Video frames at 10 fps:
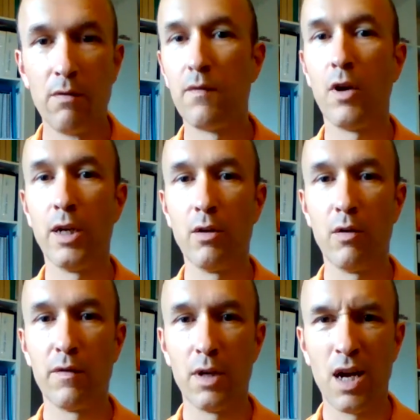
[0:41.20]
find it
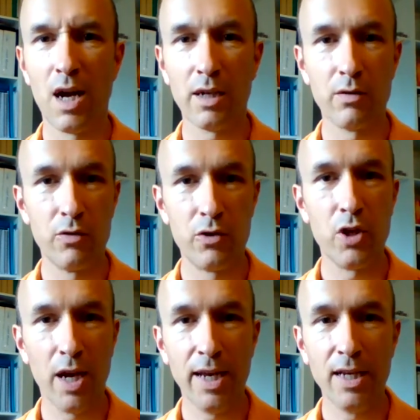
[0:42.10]
often hard to
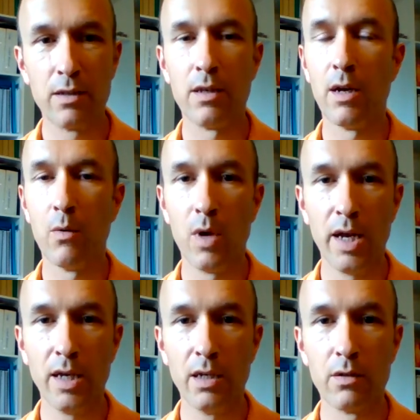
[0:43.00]
change their
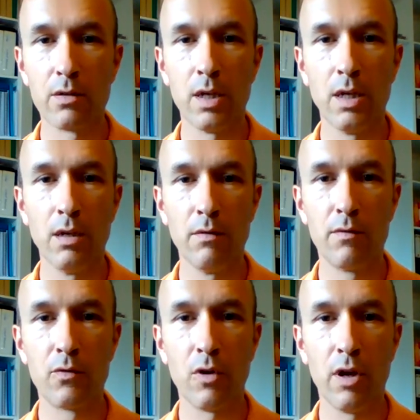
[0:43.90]
ways and
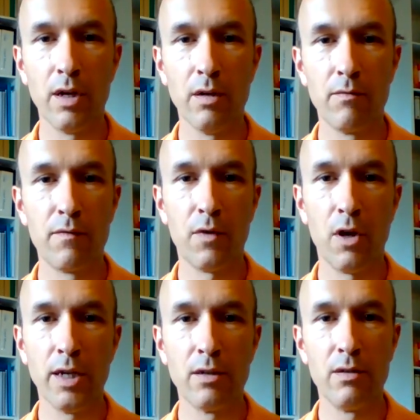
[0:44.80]
try and
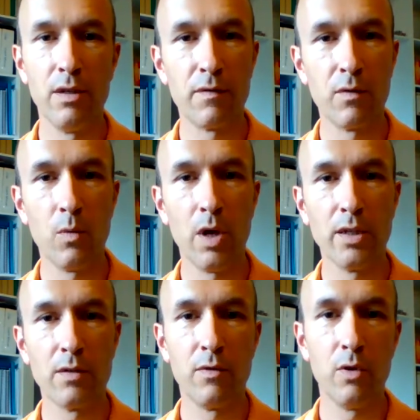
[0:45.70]
find different
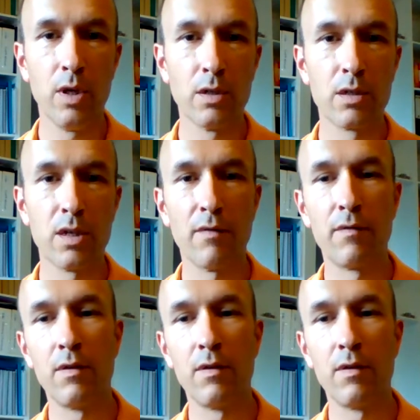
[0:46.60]
ways of doing stuff.